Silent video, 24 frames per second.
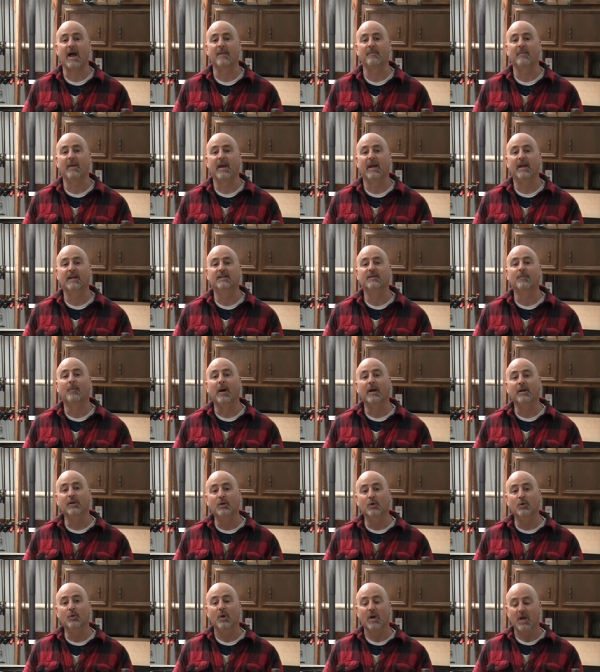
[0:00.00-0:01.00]
I made to my
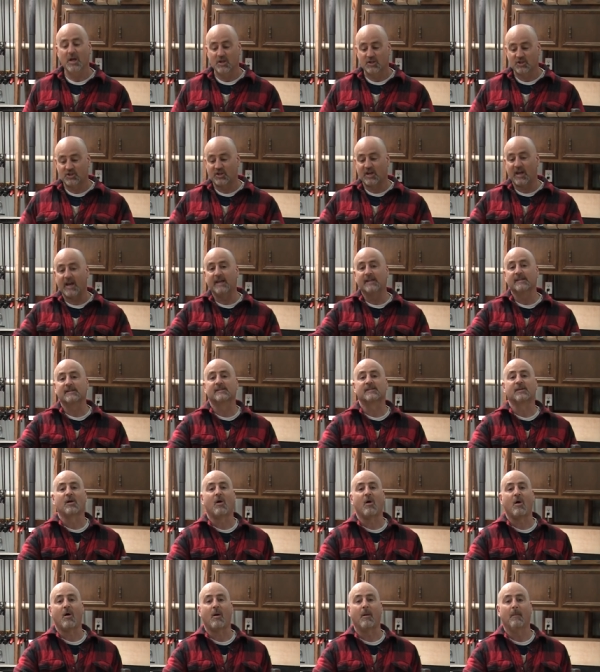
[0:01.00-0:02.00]
new
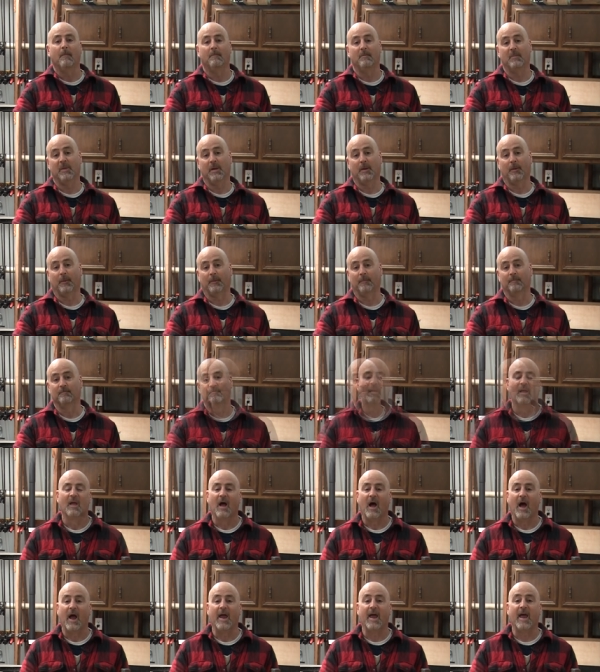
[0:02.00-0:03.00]
chainsaw mill.
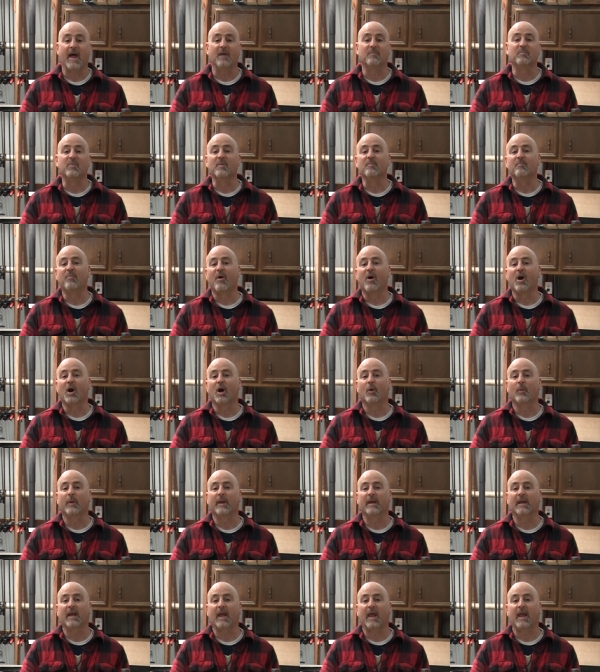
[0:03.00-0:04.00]
I had been
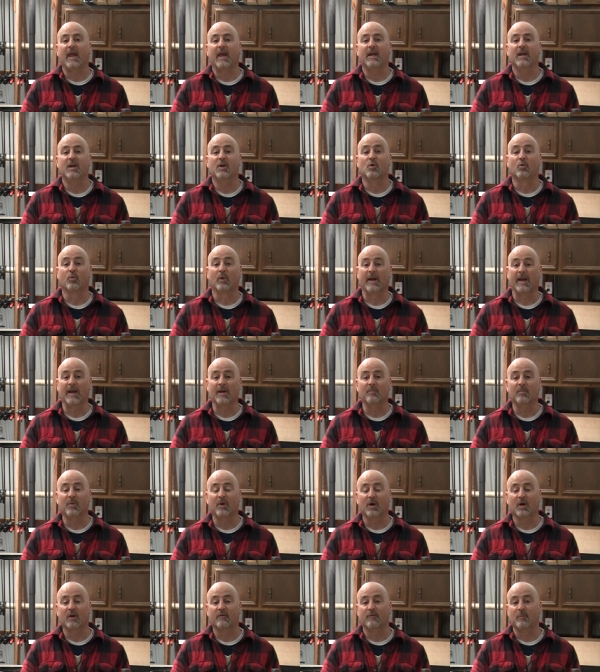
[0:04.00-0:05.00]
borrowing a
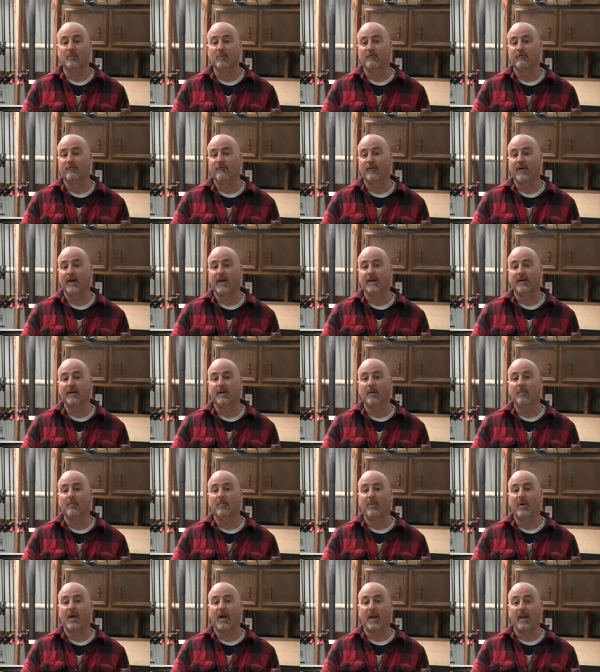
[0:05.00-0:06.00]
Granberg from a friend,
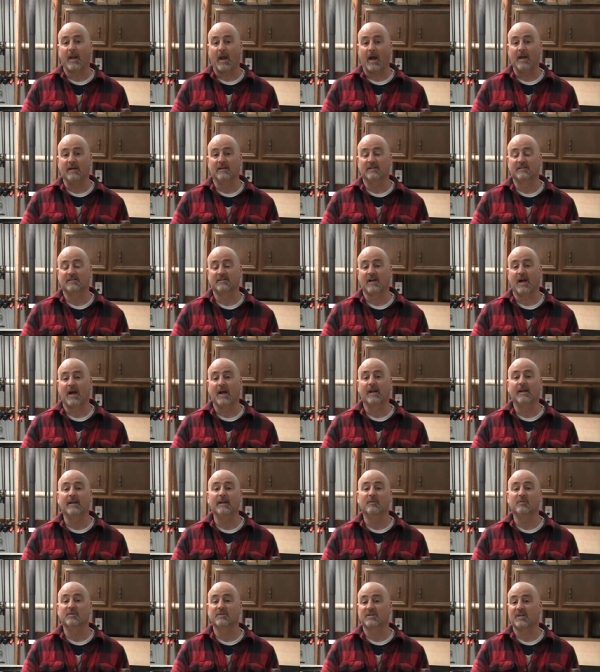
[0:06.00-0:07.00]
but I
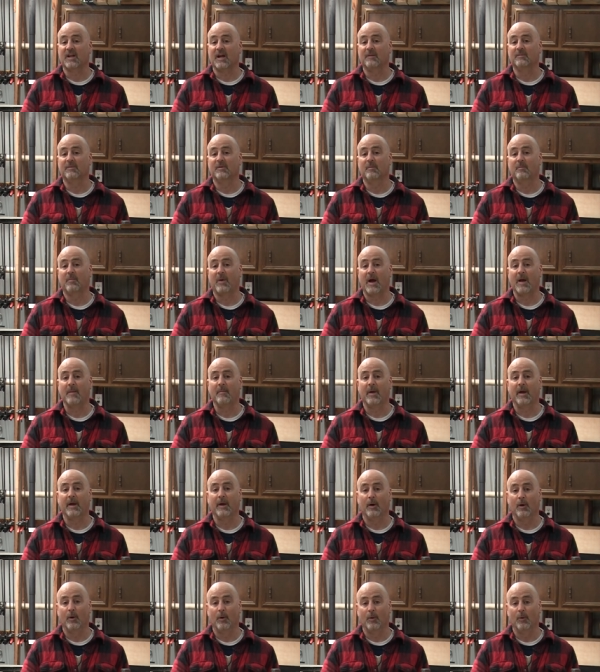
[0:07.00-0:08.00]
decided it was time to buy
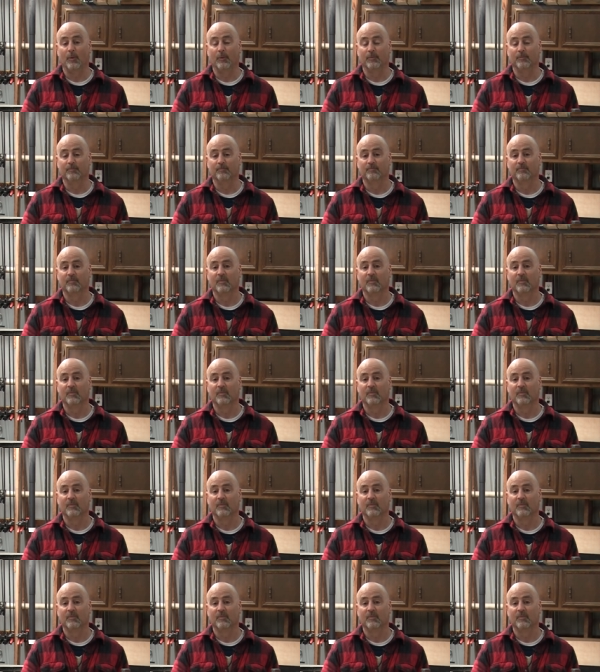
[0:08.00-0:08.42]
my own.